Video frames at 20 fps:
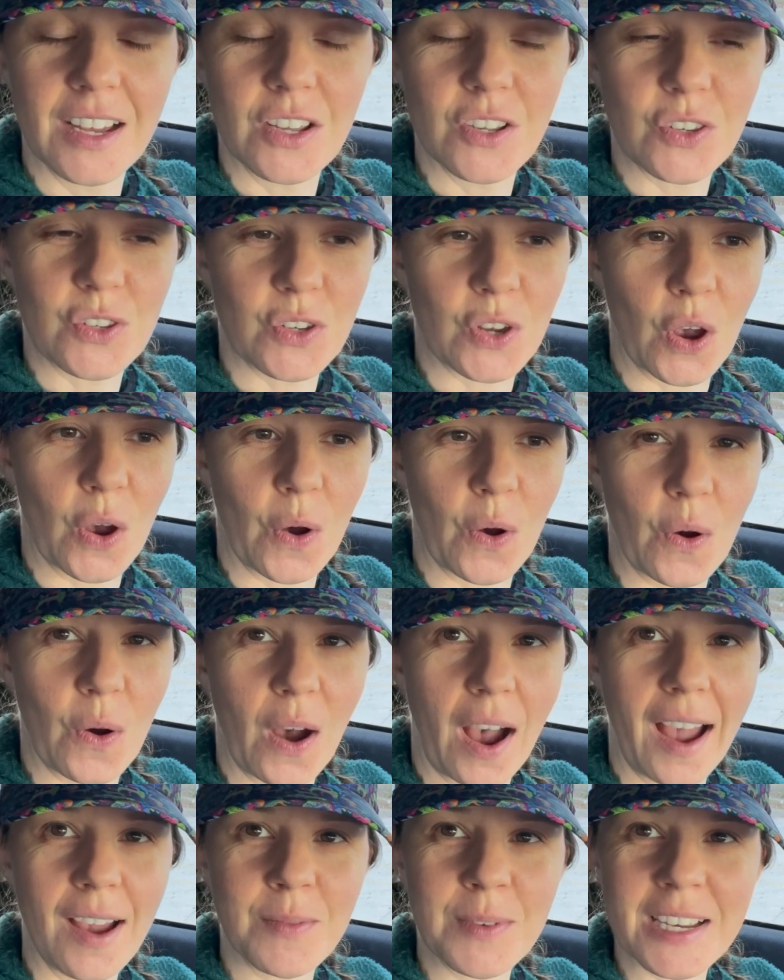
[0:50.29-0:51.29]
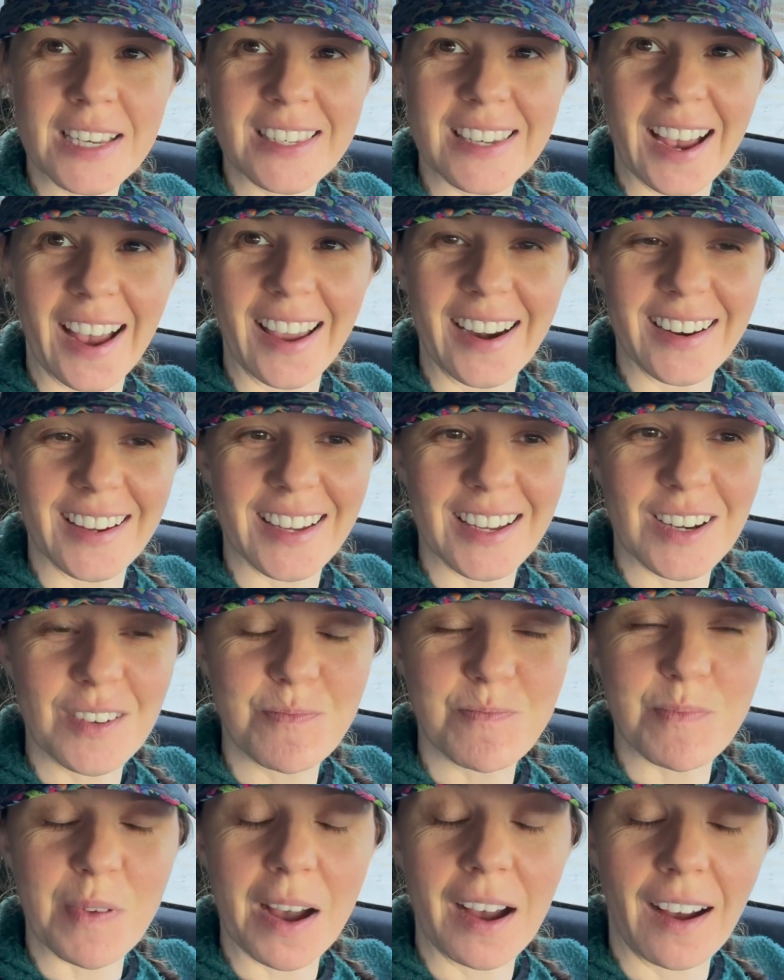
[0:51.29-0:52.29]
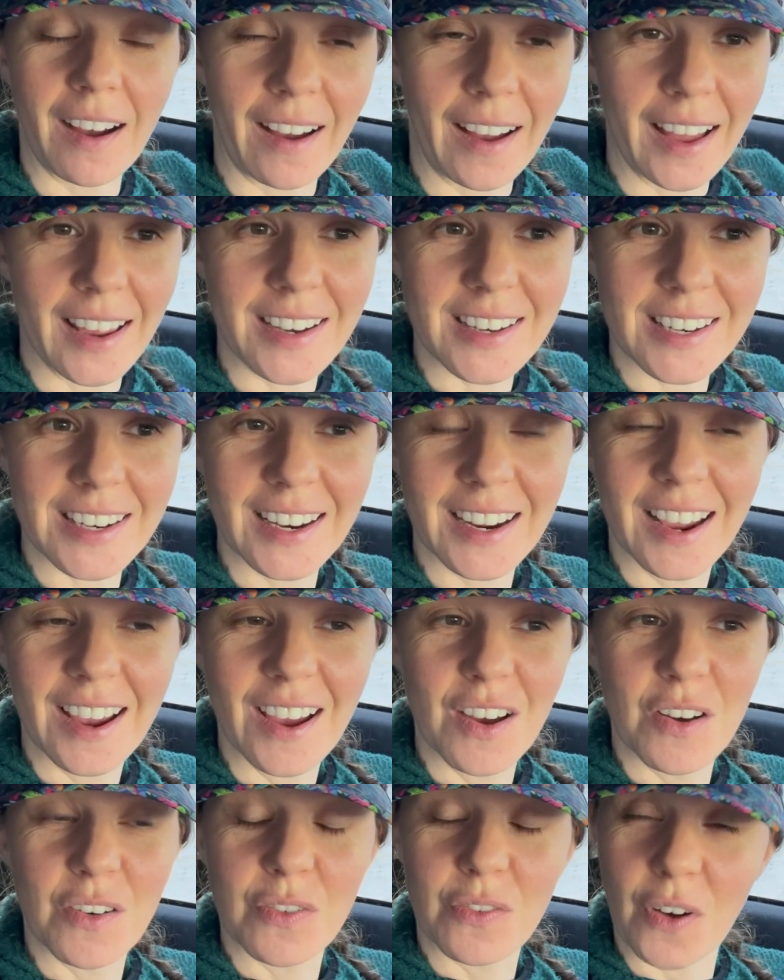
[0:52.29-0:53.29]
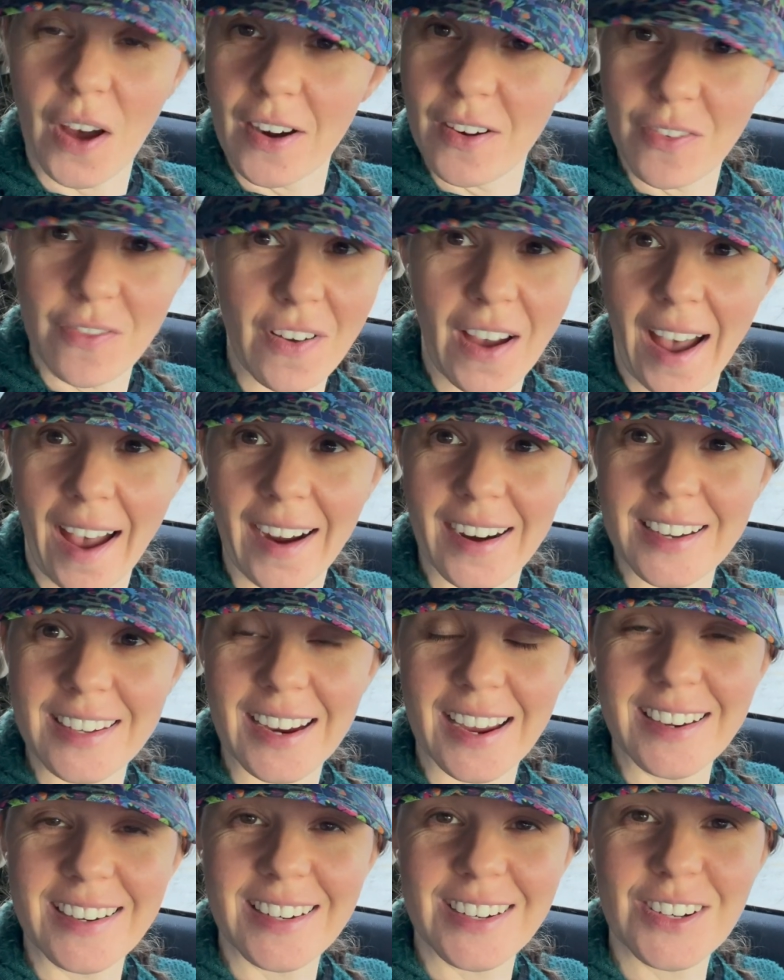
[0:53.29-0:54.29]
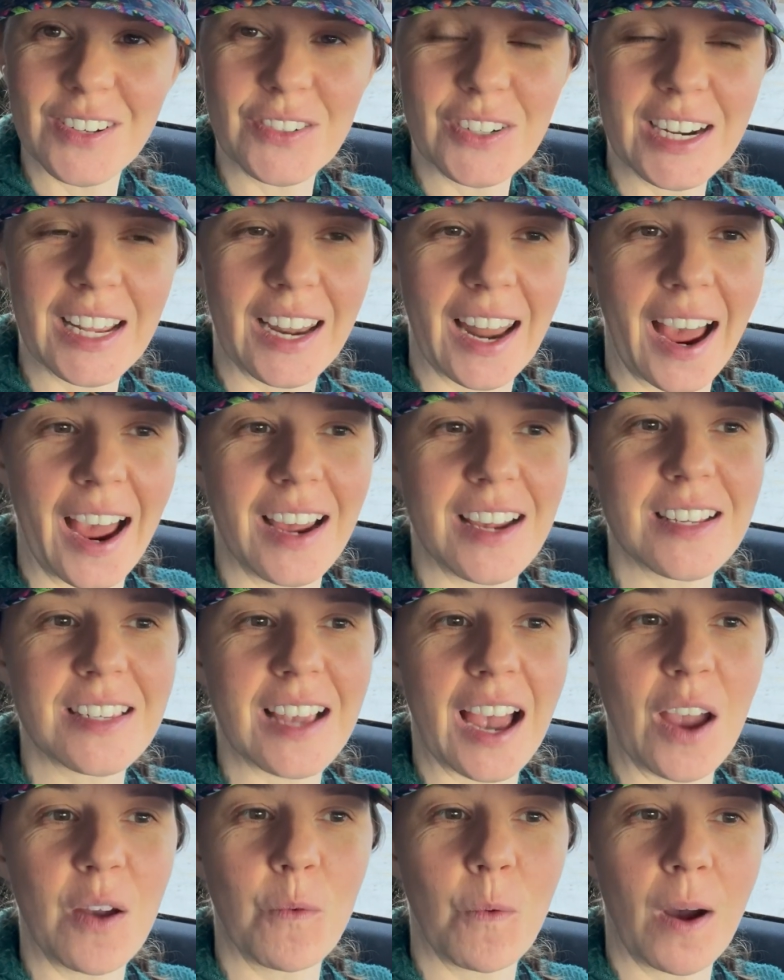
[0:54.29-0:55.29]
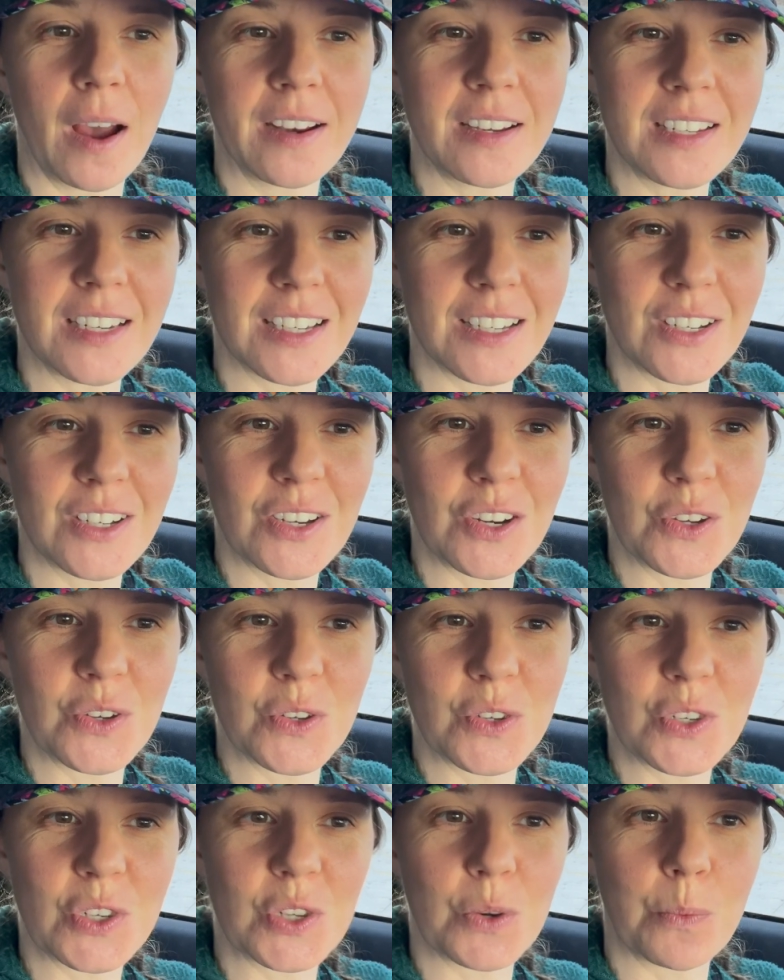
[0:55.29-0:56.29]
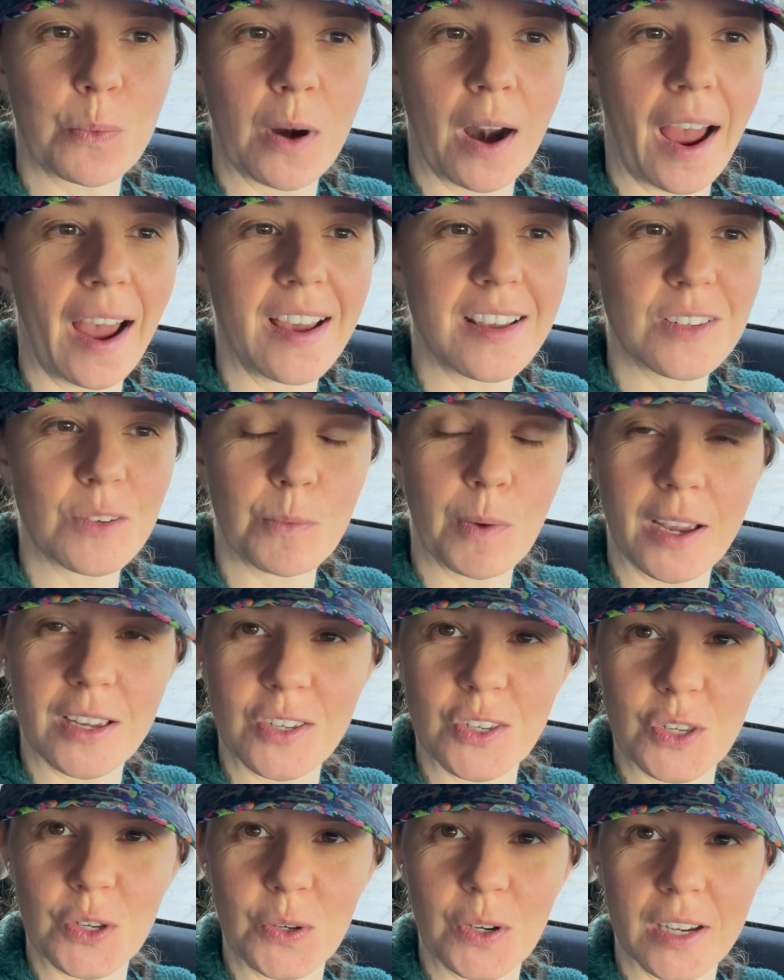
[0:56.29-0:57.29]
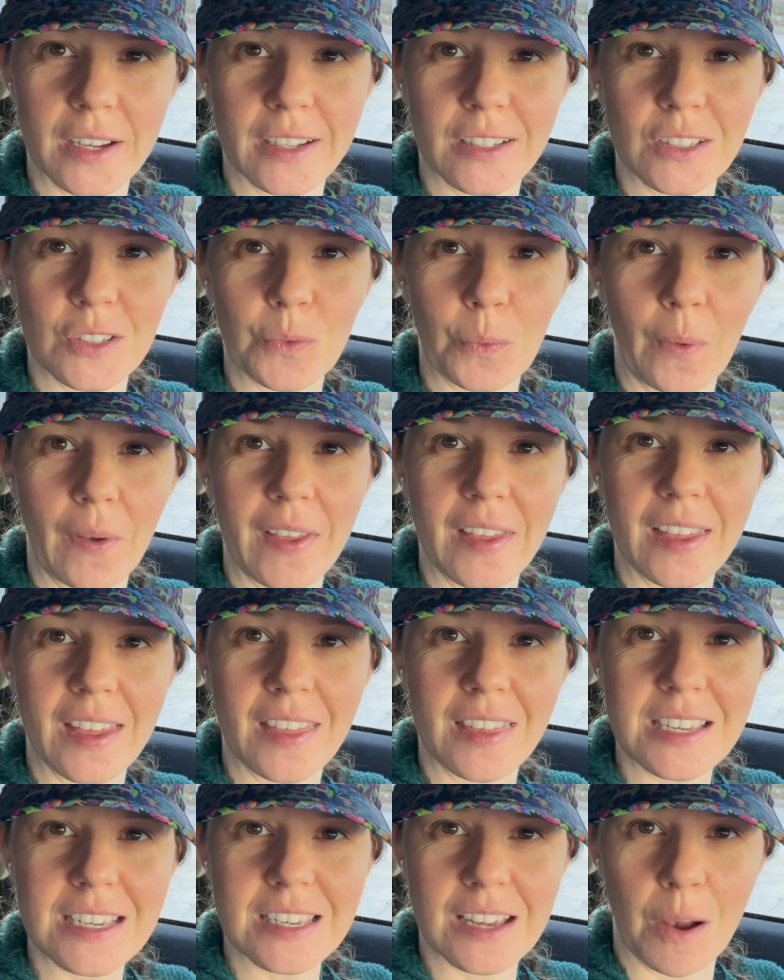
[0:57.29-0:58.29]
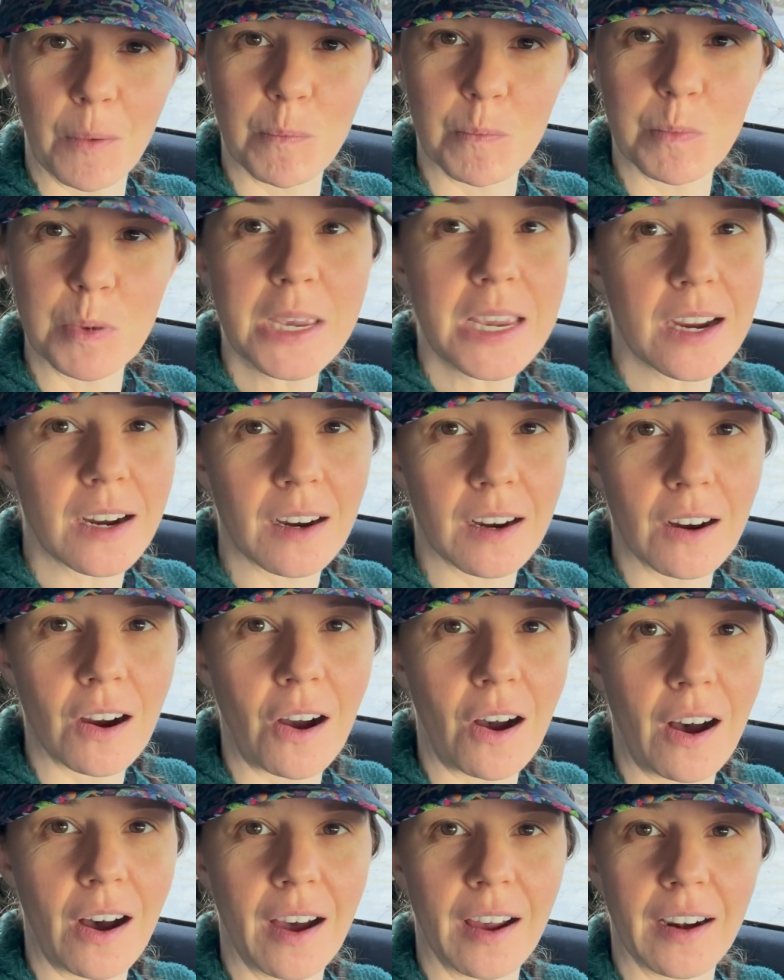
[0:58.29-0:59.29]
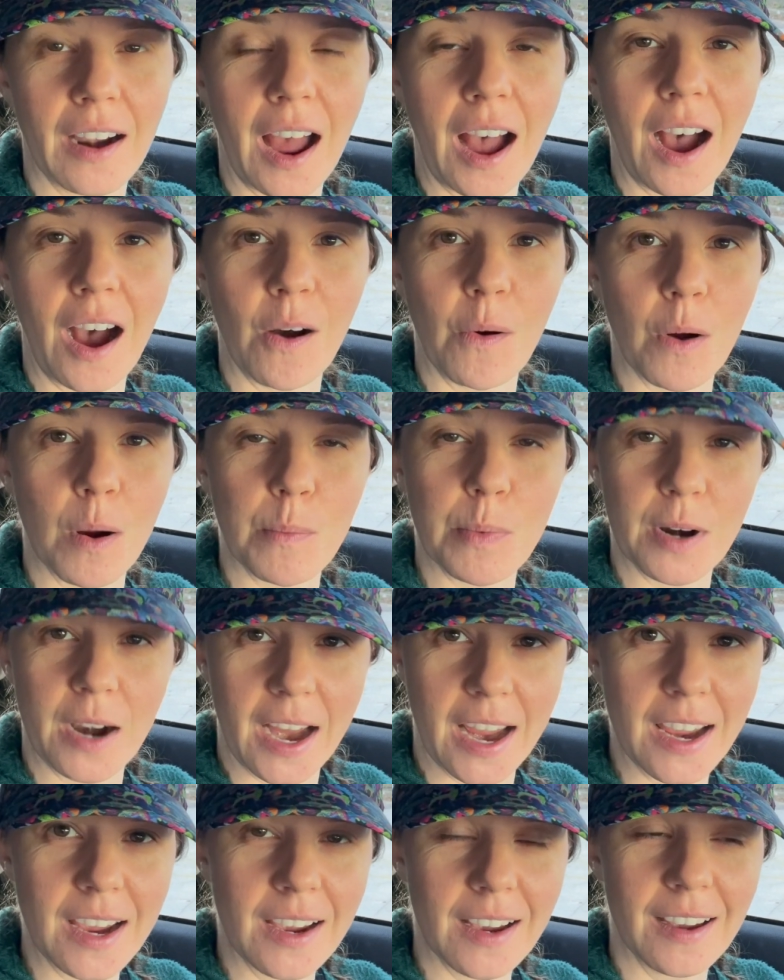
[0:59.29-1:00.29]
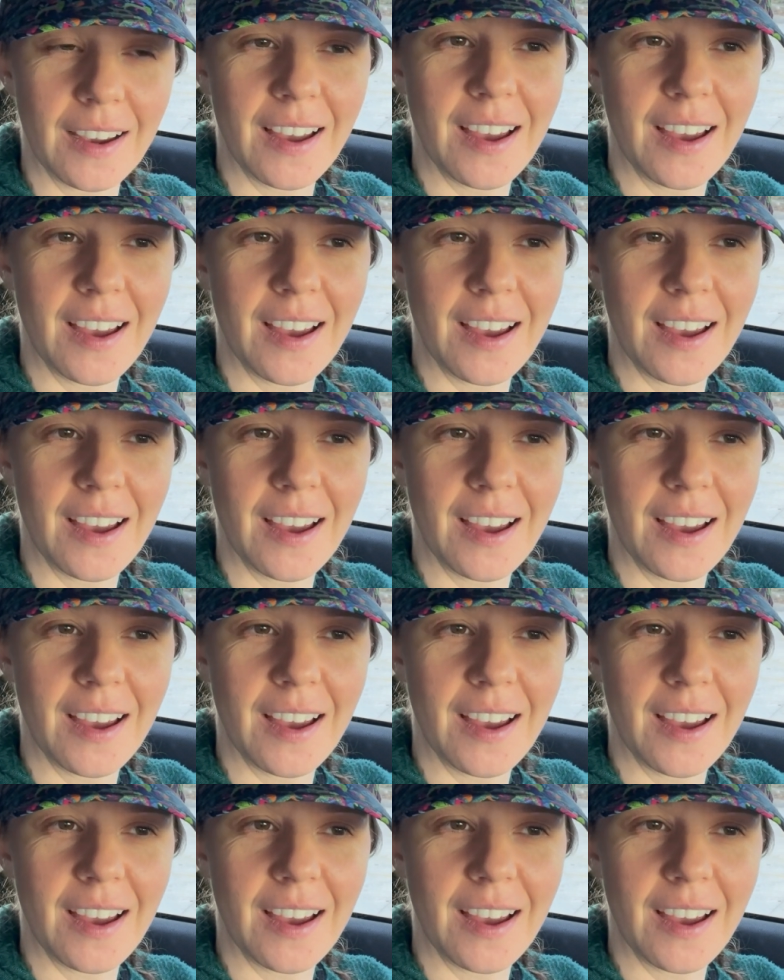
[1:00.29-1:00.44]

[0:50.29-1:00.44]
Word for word: So I'm excited, but Fun fact, I didn't realize I wanted to surprise my students with some beer on our break